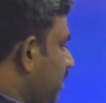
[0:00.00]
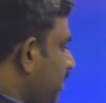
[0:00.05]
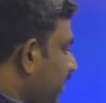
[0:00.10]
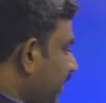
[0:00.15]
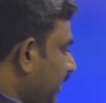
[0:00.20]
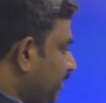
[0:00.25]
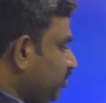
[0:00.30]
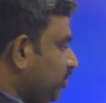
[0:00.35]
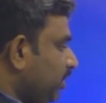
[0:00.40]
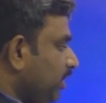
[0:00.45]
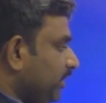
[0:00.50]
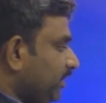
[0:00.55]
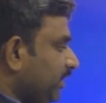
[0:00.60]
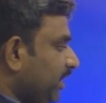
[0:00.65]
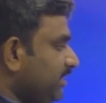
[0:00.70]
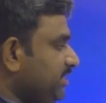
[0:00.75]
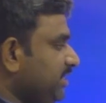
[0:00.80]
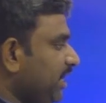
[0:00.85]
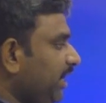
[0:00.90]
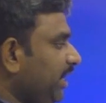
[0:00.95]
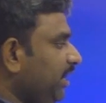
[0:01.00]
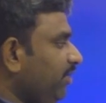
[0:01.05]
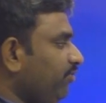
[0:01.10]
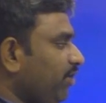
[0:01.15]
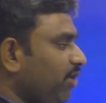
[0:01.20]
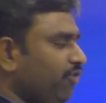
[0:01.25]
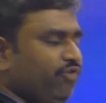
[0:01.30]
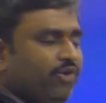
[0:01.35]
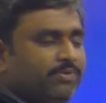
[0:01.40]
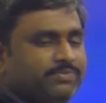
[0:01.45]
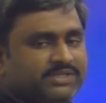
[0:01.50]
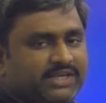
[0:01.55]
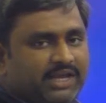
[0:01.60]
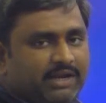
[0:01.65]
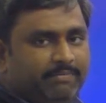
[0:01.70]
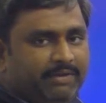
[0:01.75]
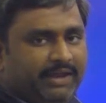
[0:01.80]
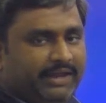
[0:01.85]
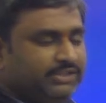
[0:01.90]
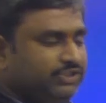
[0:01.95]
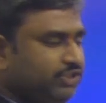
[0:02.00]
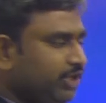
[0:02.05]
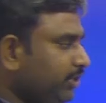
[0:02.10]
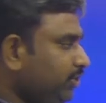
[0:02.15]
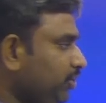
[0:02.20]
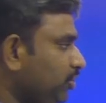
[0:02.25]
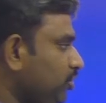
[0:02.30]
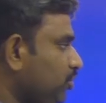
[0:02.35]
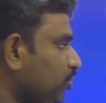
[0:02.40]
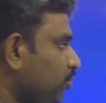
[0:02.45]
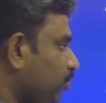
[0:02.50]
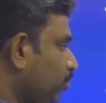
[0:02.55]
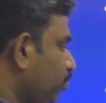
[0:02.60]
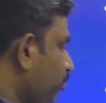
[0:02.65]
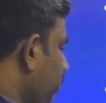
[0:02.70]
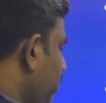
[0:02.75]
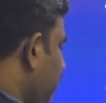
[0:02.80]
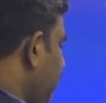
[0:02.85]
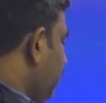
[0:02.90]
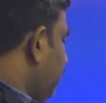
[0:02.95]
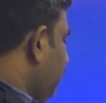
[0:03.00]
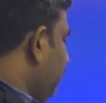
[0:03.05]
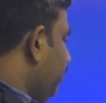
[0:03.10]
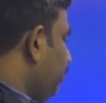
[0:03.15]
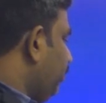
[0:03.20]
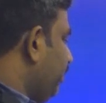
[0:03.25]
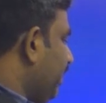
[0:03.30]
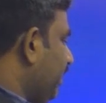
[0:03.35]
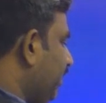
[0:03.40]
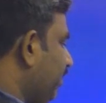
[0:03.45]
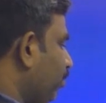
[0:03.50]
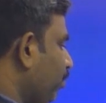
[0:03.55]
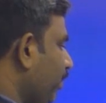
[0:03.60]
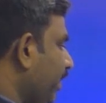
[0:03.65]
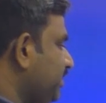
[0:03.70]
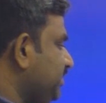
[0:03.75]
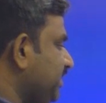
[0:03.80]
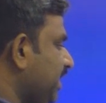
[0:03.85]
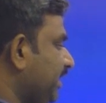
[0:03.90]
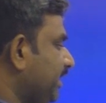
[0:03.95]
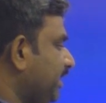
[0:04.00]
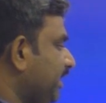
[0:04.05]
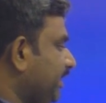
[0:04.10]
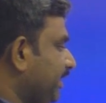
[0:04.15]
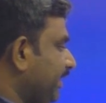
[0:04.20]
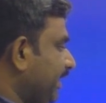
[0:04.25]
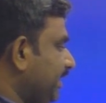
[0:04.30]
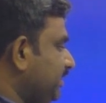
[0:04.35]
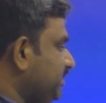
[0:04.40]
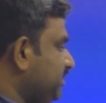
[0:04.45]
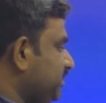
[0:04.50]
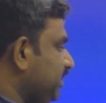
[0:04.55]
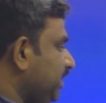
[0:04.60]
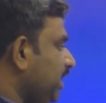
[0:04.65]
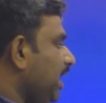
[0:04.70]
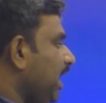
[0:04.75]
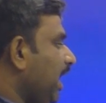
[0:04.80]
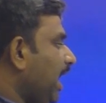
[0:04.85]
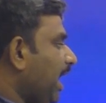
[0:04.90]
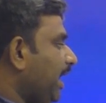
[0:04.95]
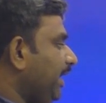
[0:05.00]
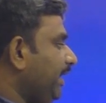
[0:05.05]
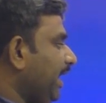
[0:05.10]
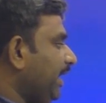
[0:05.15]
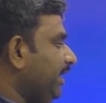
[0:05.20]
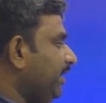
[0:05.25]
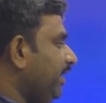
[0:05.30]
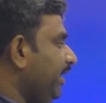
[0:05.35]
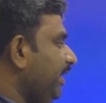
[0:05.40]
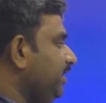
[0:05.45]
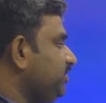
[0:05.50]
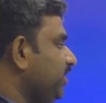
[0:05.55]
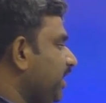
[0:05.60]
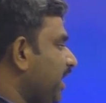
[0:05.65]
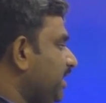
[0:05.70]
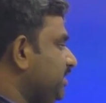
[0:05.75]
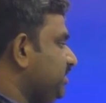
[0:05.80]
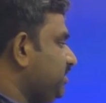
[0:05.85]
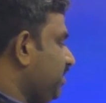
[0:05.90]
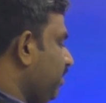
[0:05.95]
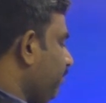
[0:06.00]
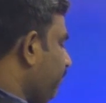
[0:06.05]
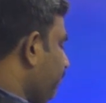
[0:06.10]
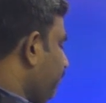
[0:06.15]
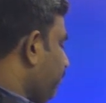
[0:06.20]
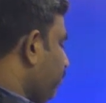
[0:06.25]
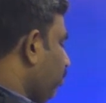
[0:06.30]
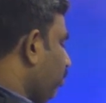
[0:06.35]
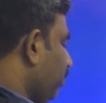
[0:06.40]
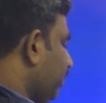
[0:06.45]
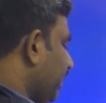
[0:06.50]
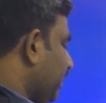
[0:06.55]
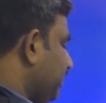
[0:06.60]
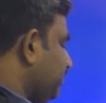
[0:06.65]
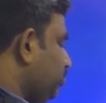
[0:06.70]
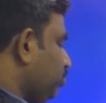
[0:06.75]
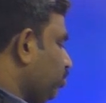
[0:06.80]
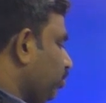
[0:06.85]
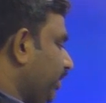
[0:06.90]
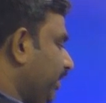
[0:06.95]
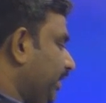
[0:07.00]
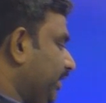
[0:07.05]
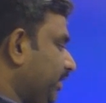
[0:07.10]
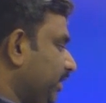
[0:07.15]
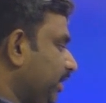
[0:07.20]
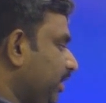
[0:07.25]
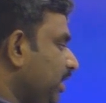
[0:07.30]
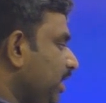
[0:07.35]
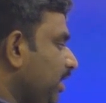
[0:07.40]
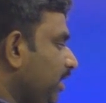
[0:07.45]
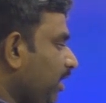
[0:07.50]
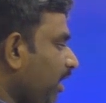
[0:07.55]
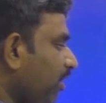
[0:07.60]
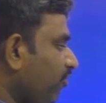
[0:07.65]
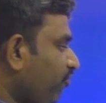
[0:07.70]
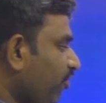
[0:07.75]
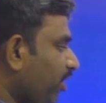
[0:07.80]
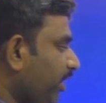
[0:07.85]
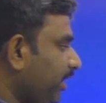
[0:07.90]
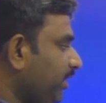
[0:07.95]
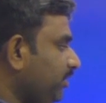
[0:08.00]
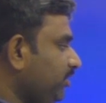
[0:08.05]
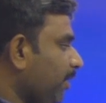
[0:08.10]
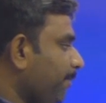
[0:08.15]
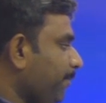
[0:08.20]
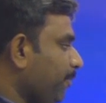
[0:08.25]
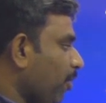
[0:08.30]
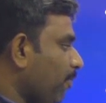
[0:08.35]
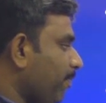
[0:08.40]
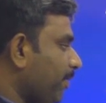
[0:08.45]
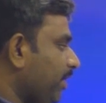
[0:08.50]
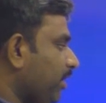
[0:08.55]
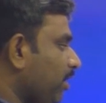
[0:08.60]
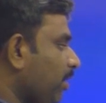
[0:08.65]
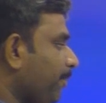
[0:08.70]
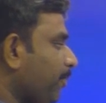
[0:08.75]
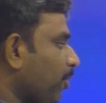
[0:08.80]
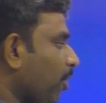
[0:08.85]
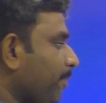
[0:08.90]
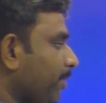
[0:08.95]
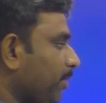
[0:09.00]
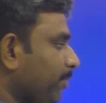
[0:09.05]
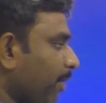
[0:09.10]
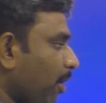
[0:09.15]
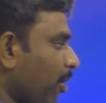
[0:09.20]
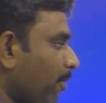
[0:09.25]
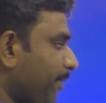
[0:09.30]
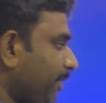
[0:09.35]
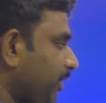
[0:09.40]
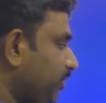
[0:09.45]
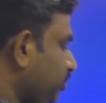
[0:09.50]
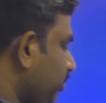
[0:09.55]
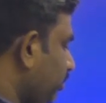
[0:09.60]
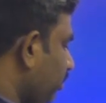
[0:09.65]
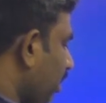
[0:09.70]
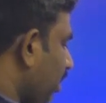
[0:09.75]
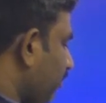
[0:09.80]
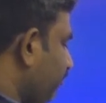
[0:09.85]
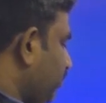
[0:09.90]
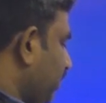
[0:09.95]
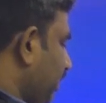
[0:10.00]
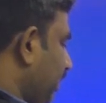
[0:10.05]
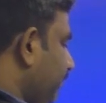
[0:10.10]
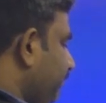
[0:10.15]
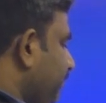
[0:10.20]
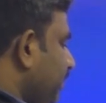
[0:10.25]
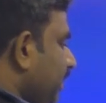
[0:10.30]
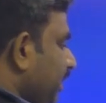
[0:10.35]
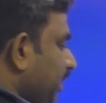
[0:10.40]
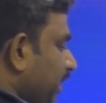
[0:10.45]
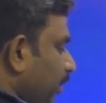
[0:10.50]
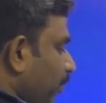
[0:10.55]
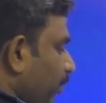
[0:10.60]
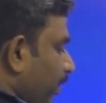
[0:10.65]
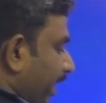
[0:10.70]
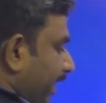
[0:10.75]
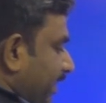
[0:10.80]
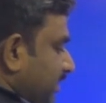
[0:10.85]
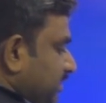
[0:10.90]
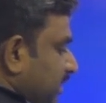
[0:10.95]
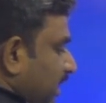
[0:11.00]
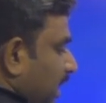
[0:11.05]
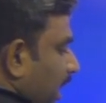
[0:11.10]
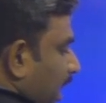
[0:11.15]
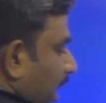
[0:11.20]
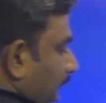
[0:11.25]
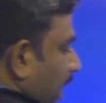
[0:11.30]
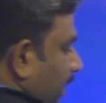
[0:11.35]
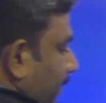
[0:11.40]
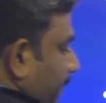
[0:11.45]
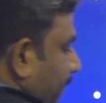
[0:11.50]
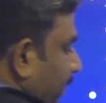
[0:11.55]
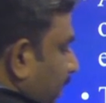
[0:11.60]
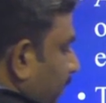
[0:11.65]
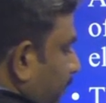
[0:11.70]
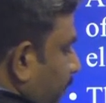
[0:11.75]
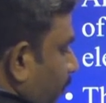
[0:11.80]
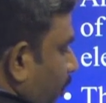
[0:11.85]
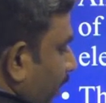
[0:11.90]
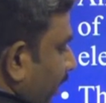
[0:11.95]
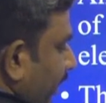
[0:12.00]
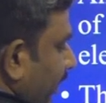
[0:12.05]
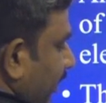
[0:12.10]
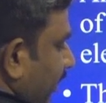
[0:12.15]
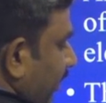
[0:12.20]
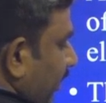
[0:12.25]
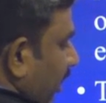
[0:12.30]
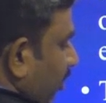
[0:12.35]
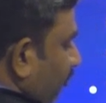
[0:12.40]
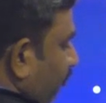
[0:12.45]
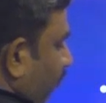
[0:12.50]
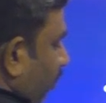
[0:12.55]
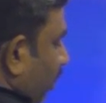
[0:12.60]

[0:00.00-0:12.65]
Next, the resulting waveforms can be injected into a device under test and analyzed as they progress through it, confirming the proper operation of the device or pinpointing a